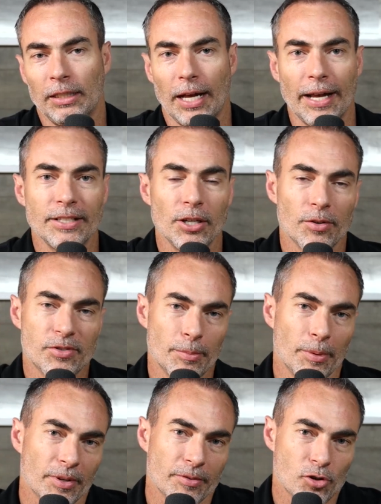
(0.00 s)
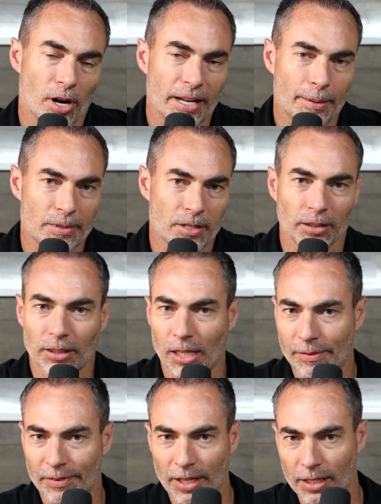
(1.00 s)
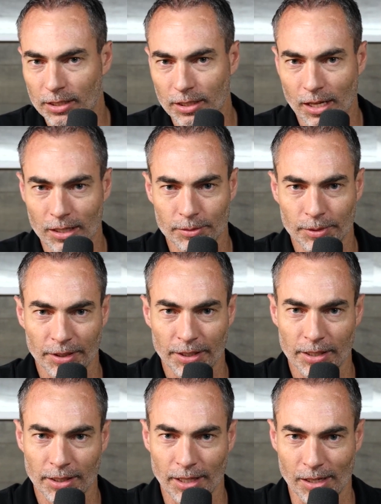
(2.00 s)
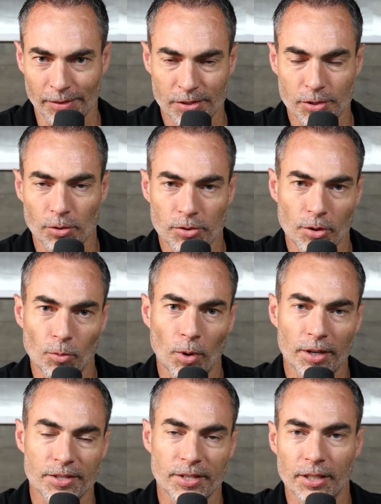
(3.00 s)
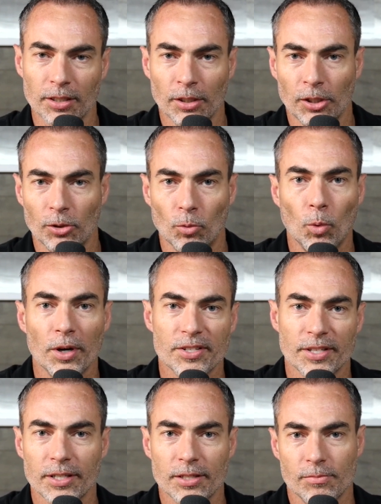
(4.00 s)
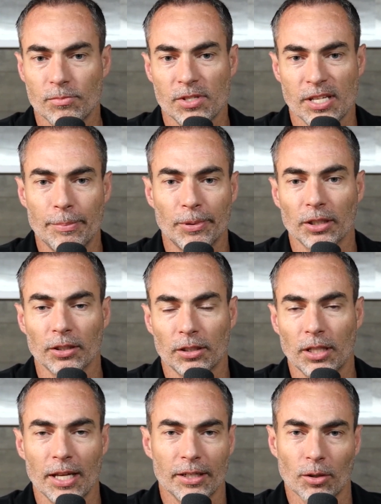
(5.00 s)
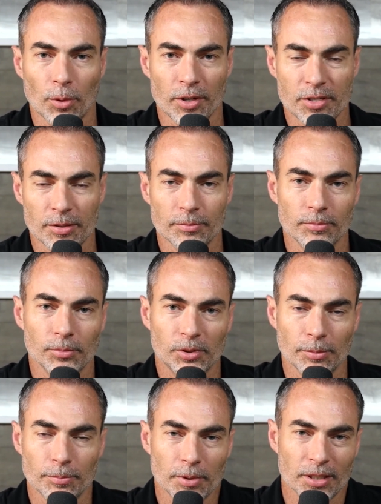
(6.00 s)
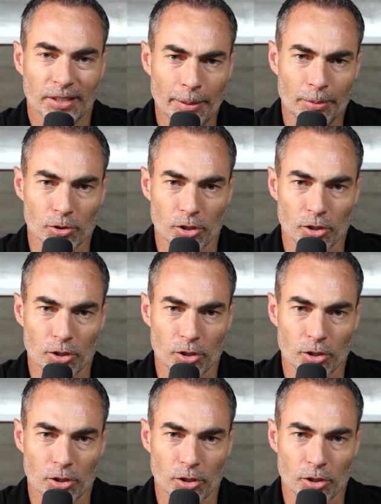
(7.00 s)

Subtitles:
I know some people that have tried Amazon Live and gotten not really anything out of it. So what does it typically look like, or what are some examples you can